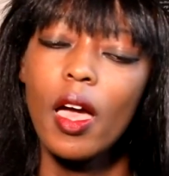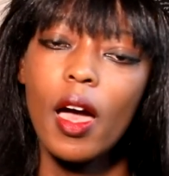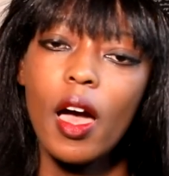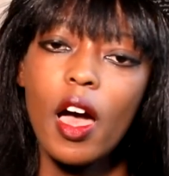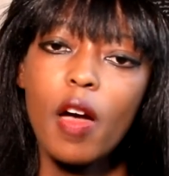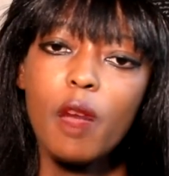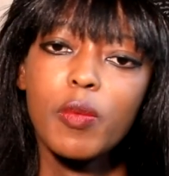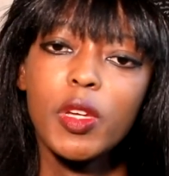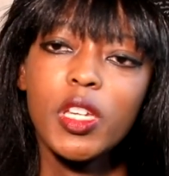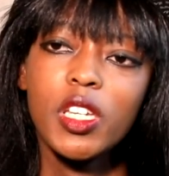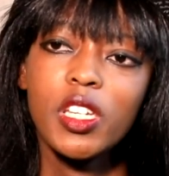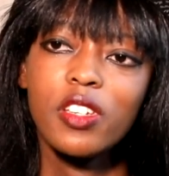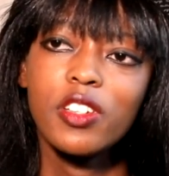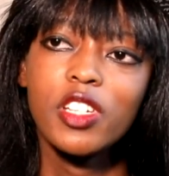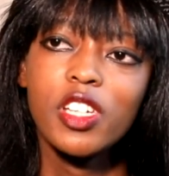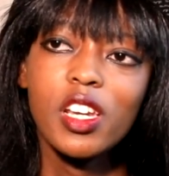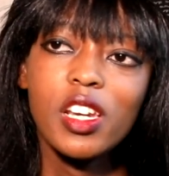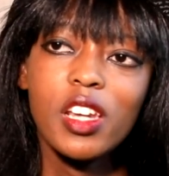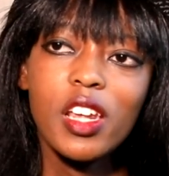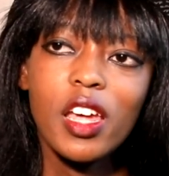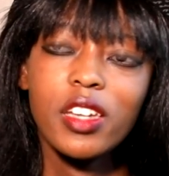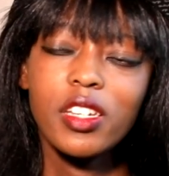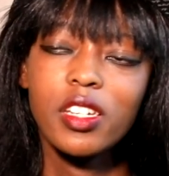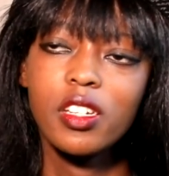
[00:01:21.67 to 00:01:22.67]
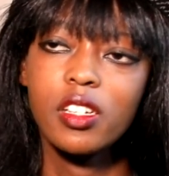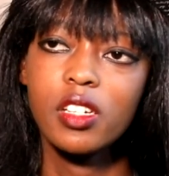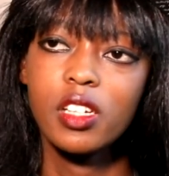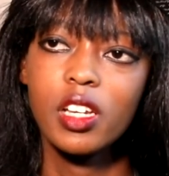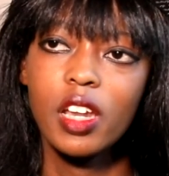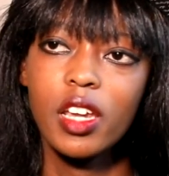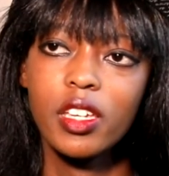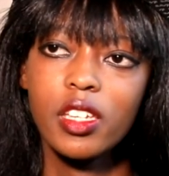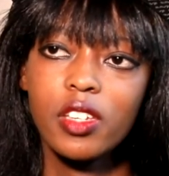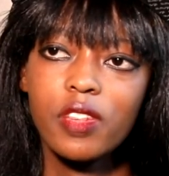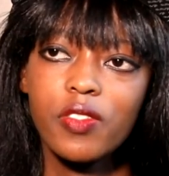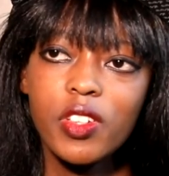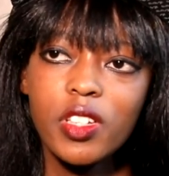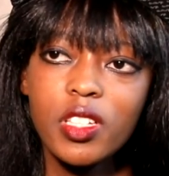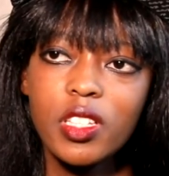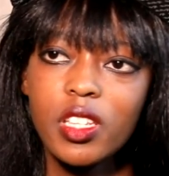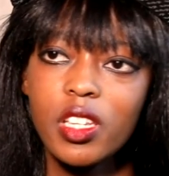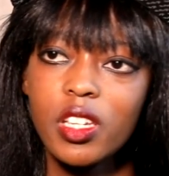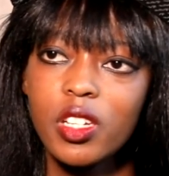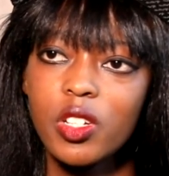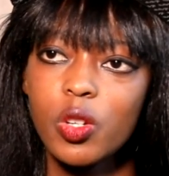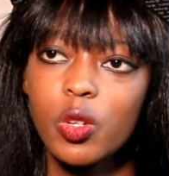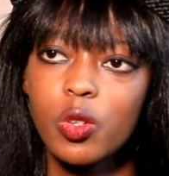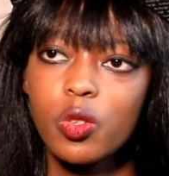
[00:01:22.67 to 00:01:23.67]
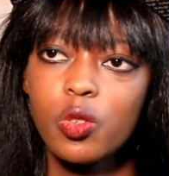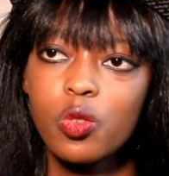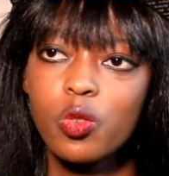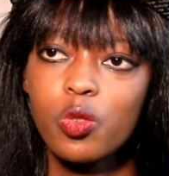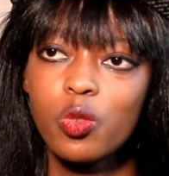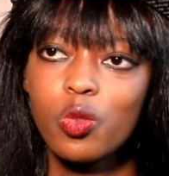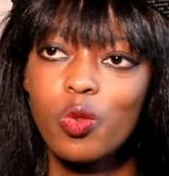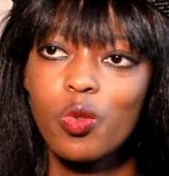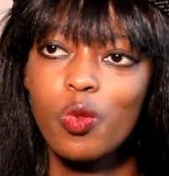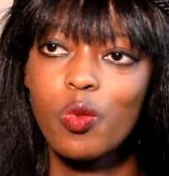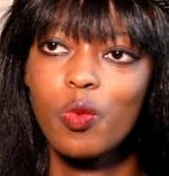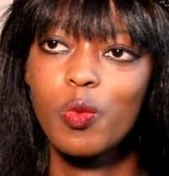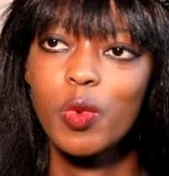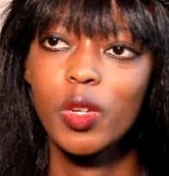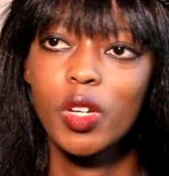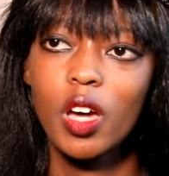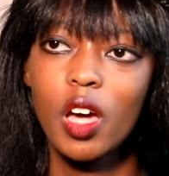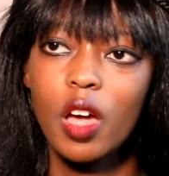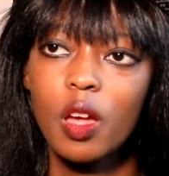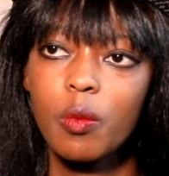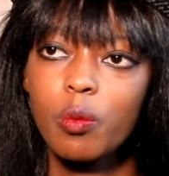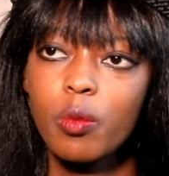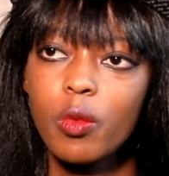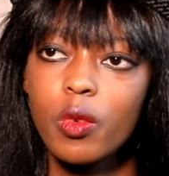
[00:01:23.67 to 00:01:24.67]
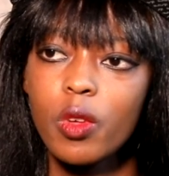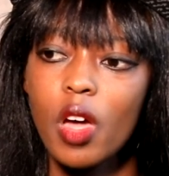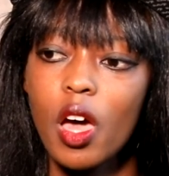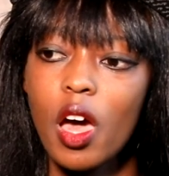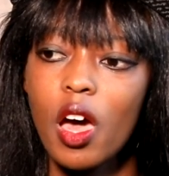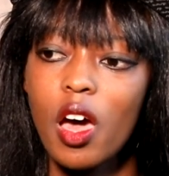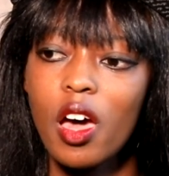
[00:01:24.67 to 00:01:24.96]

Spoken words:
Initially, I didn't even set out to become